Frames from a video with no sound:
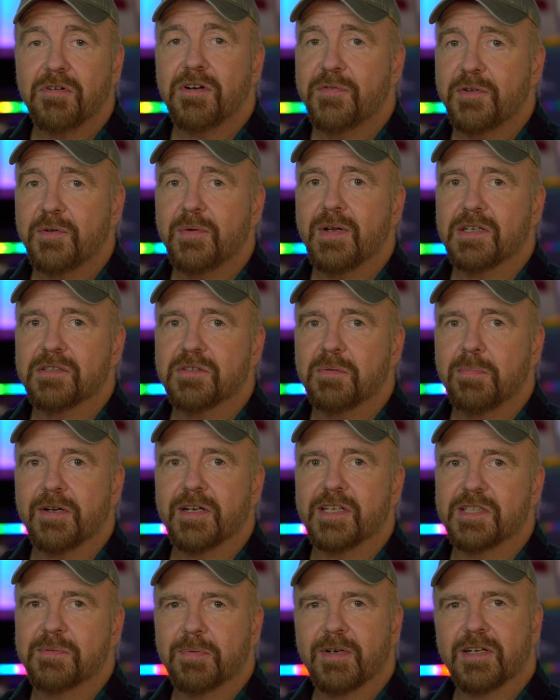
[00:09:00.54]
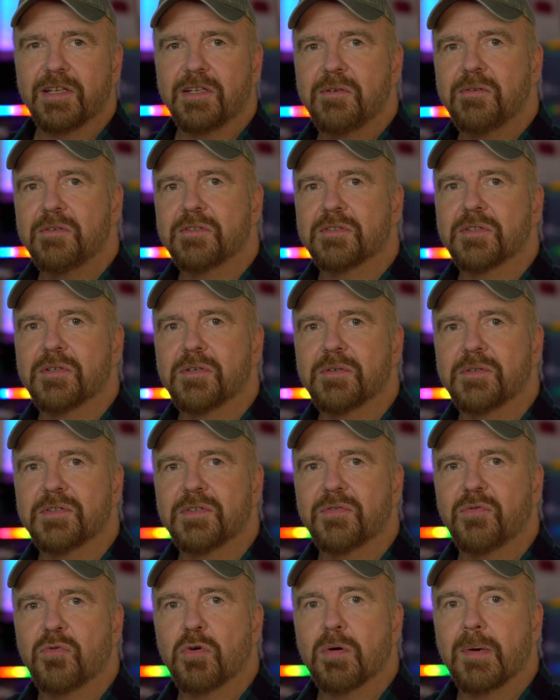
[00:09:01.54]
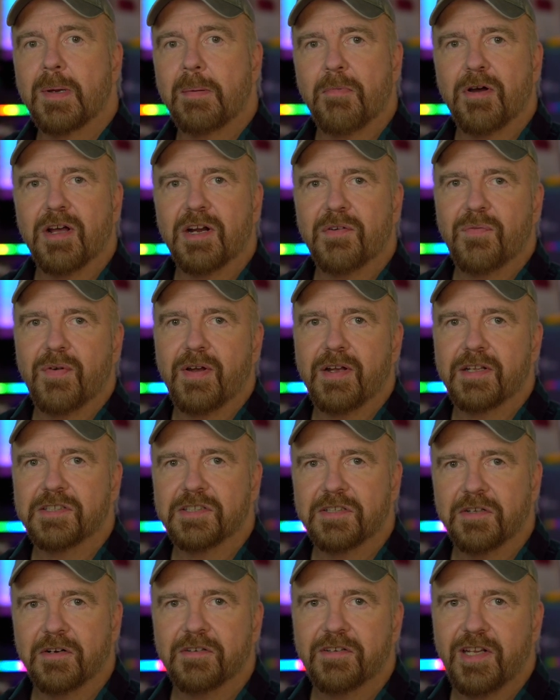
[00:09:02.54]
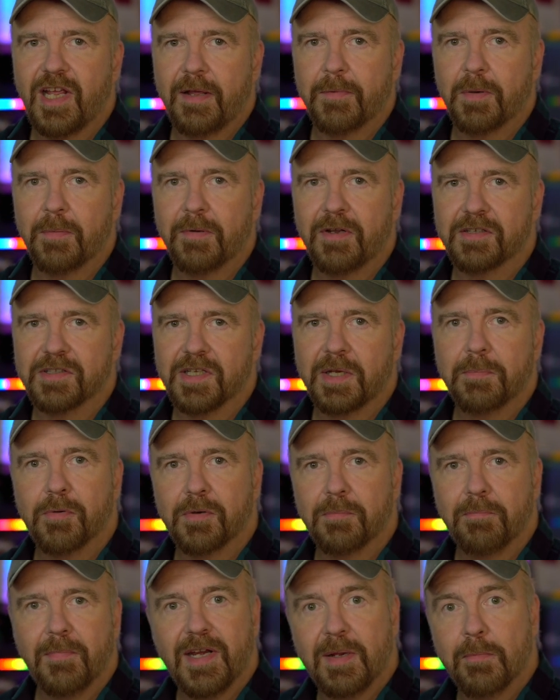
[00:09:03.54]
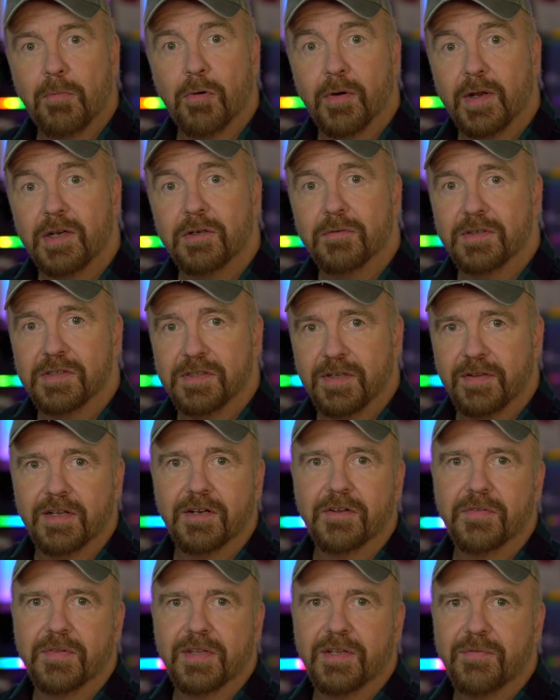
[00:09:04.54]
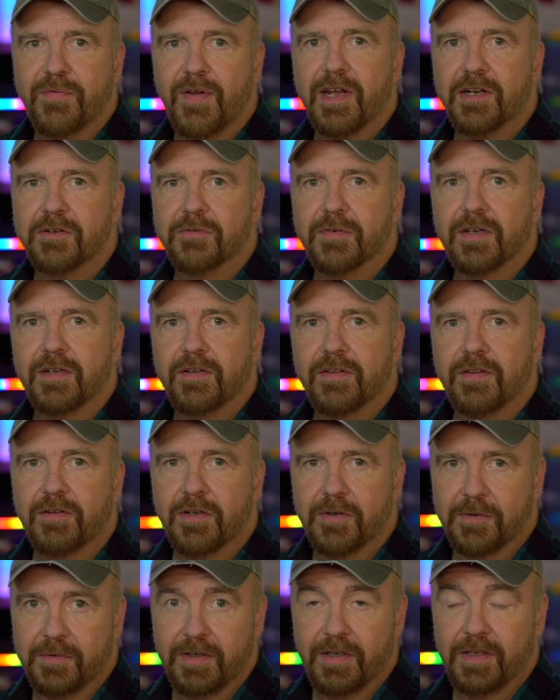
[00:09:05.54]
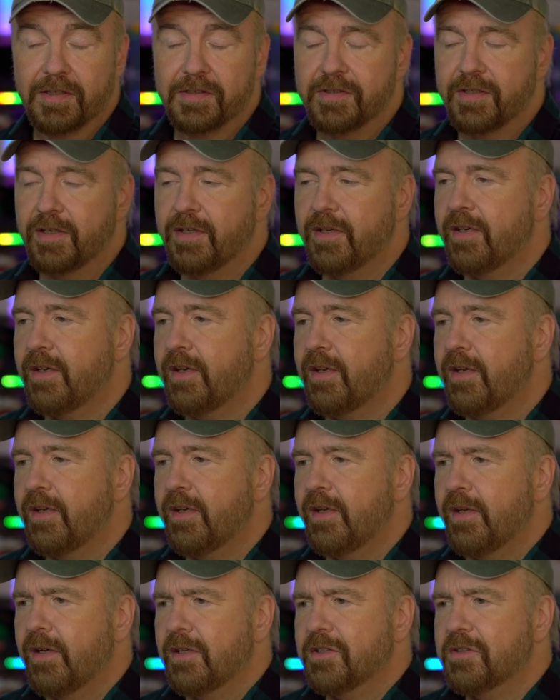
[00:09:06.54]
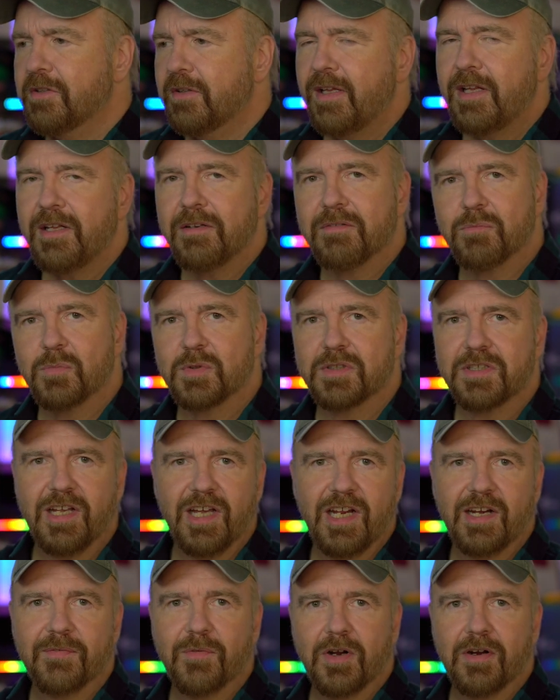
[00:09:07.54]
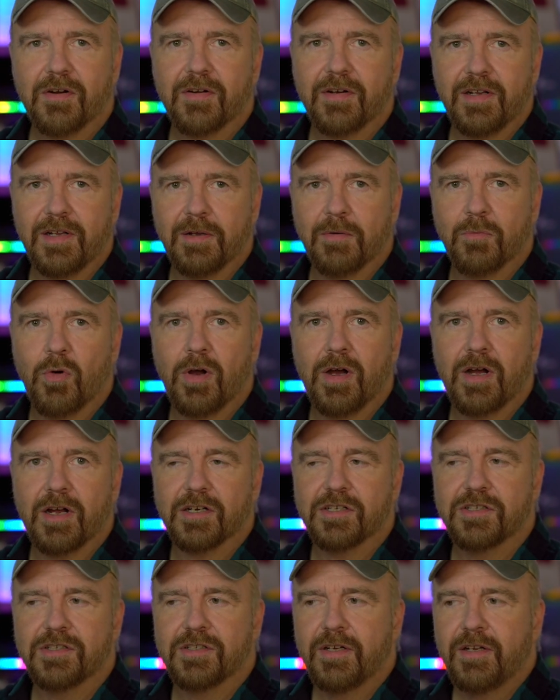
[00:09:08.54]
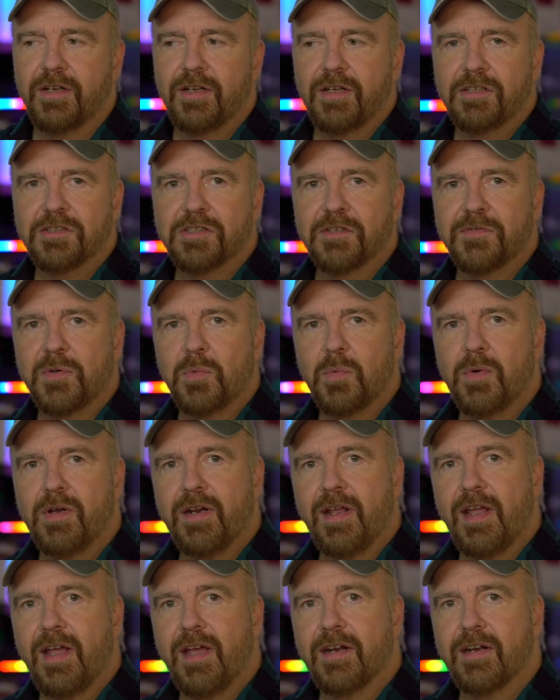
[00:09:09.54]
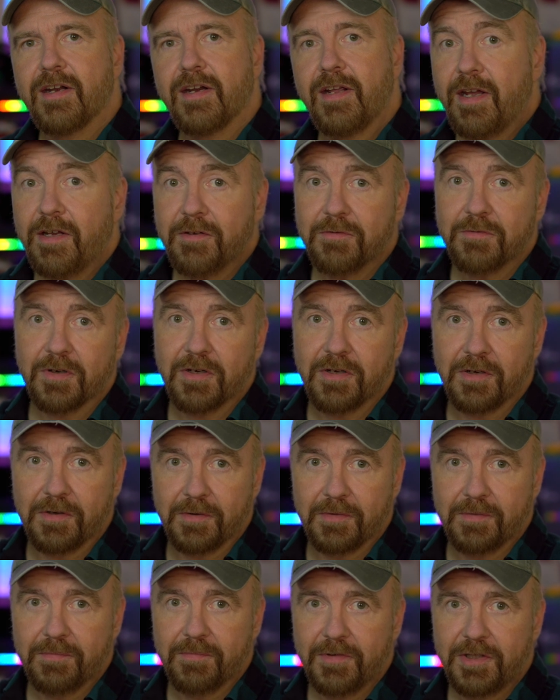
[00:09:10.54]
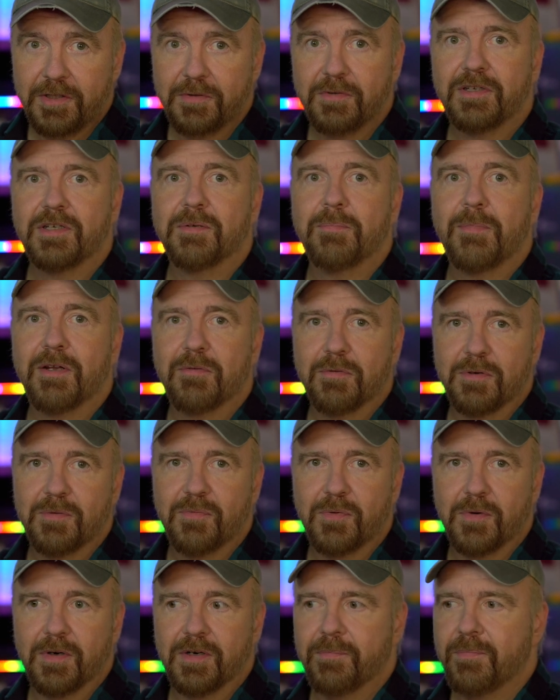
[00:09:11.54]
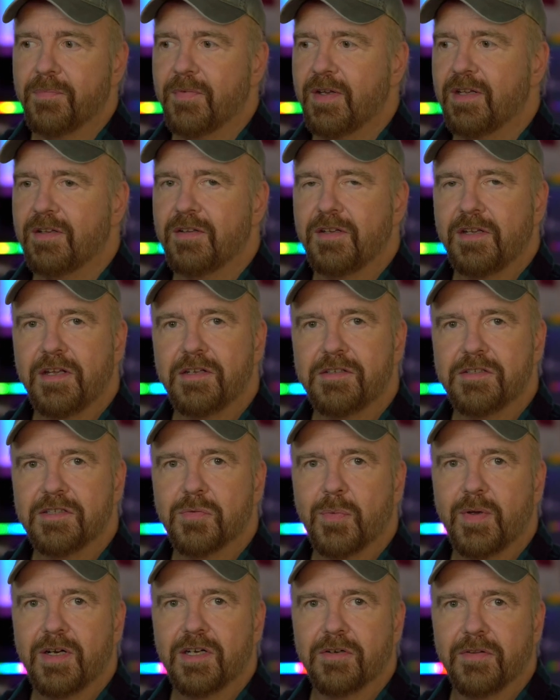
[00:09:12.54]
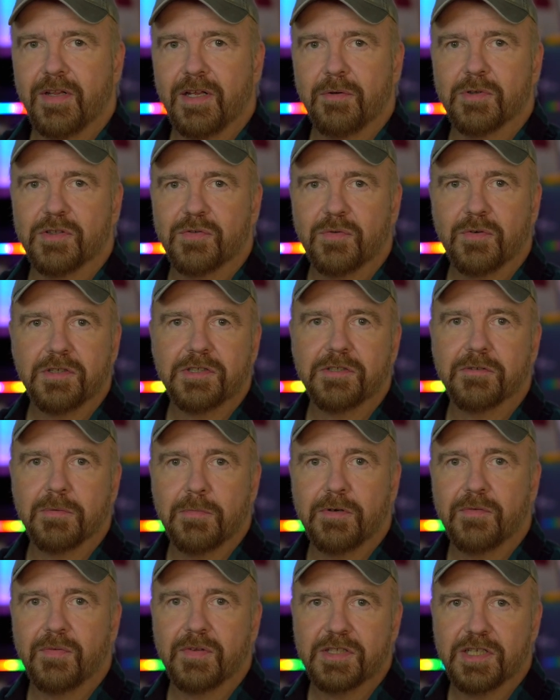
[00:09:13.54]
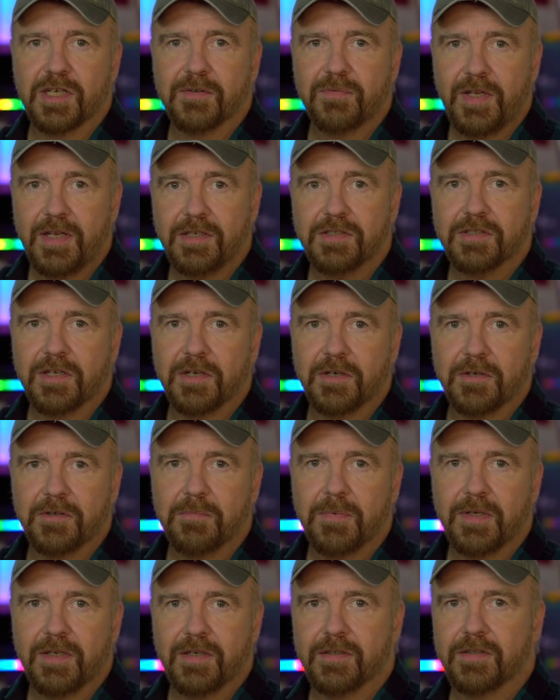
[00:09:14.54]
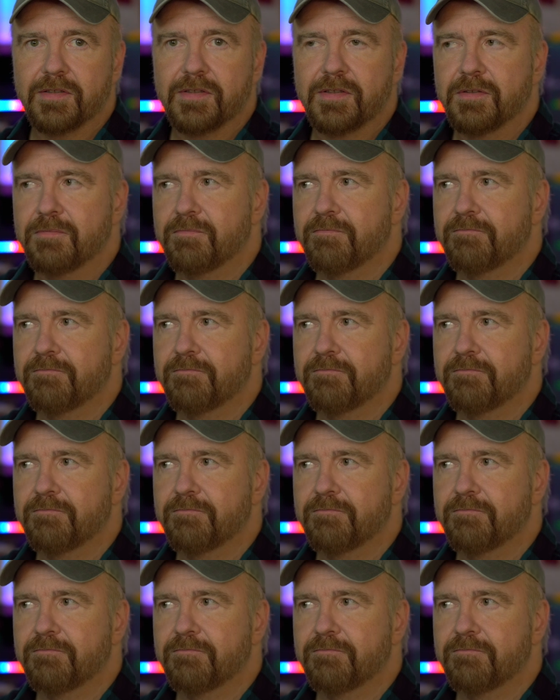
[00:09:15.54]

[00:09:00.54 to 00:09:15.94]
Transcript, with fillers: few extra bytes, but I used those for my modified start table because I put many more entries in there than the factory code does. So that was kind of already a wash. So if you want to add any extra code, you need to make room for it. And the easiest way to do that was first to remove the self-test code because